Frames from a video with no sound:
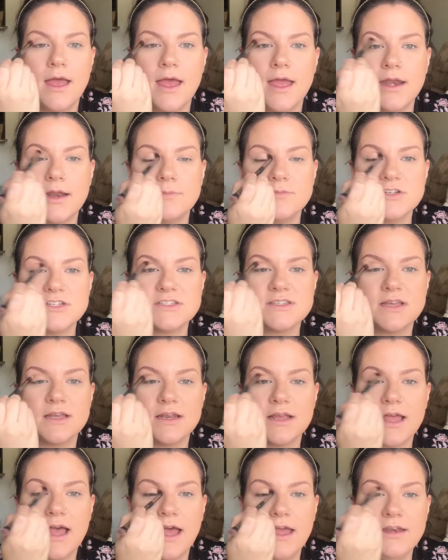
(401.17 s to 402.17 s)
and I'm just
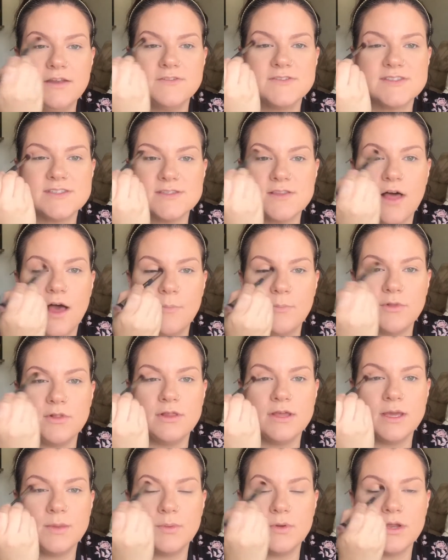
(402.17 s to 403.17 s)
gonna kind of
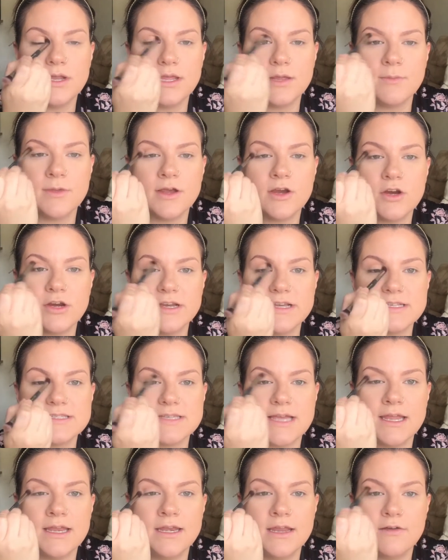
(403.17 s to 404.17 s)
sloppily put it in my crease.
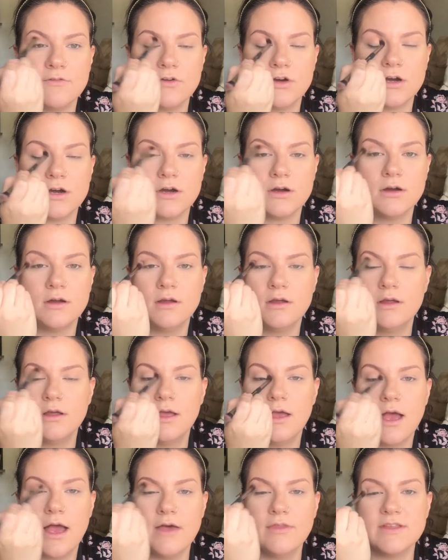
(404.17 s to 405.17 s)
I never,
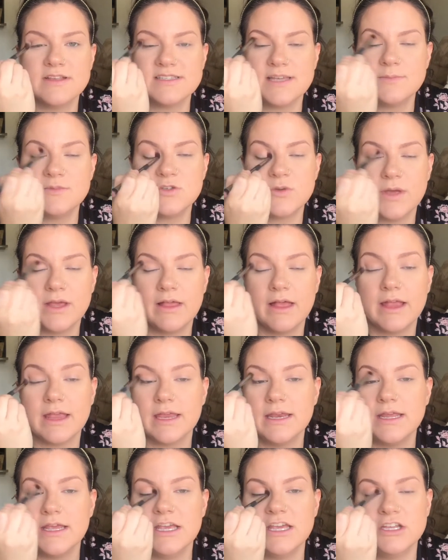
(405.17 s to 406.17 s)
unless I'm doing like
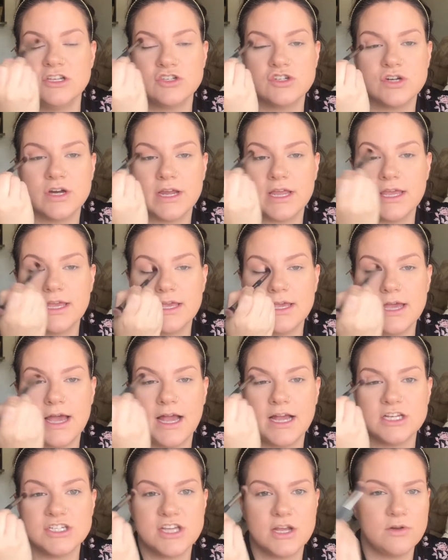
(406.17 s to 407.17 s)
an intricate
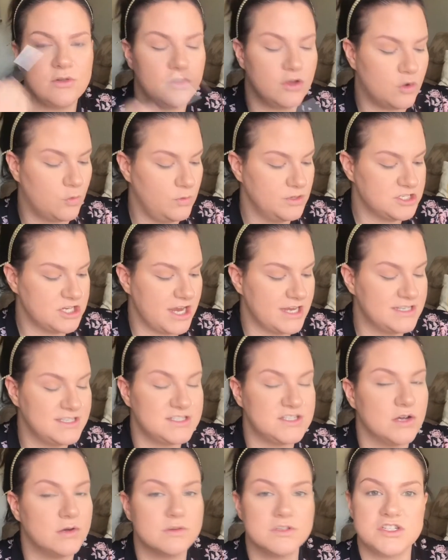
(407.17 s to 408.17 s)
eyeshadow look, which I
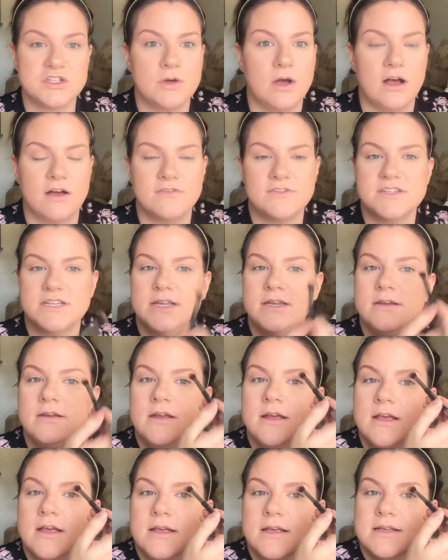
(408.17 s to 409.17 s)
don't do often,
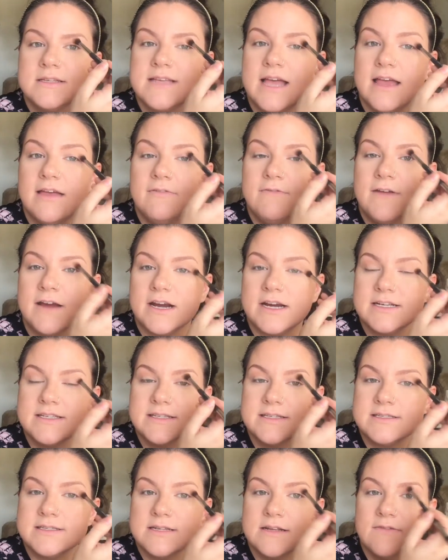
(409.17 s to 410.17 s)
because I have very
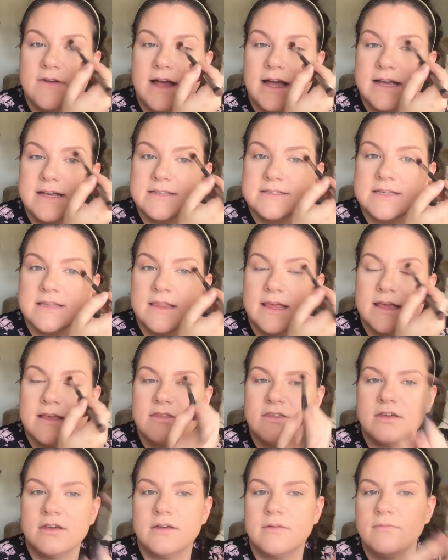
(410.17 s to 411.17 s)
sensitive eyes, and
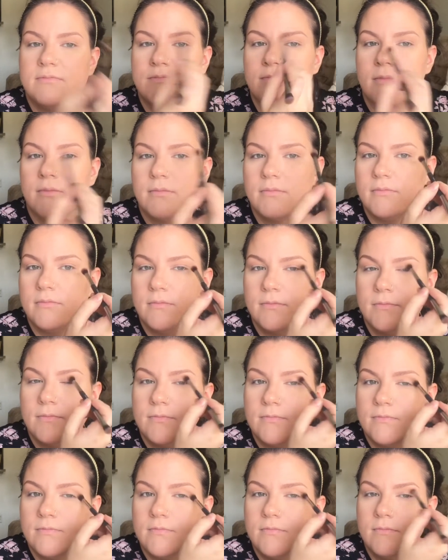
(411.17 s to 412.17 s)
like the
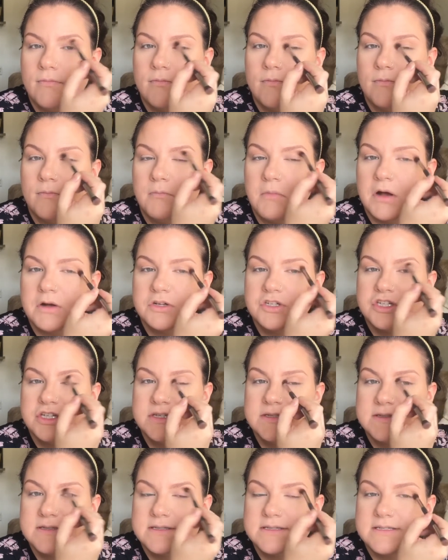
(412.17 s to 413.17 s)

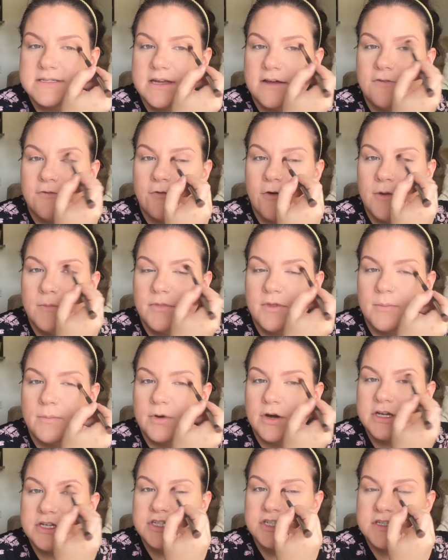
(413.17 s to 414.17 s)
motions and stuff from the
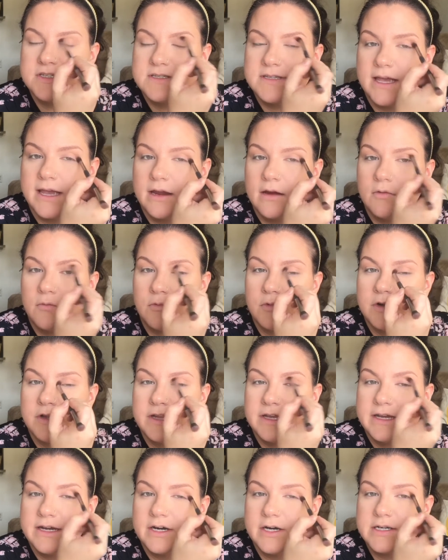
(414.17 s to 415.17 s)
brushes like
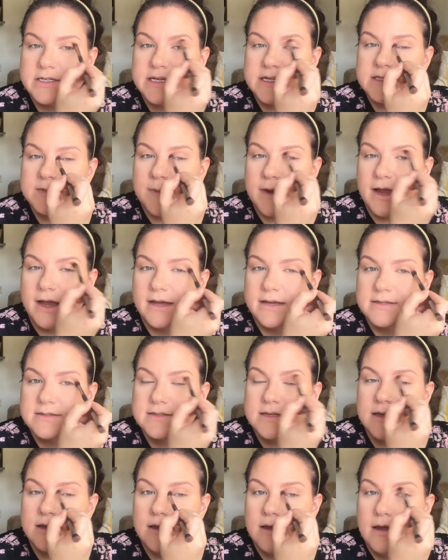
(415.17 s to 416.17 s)
really irritates my eyes.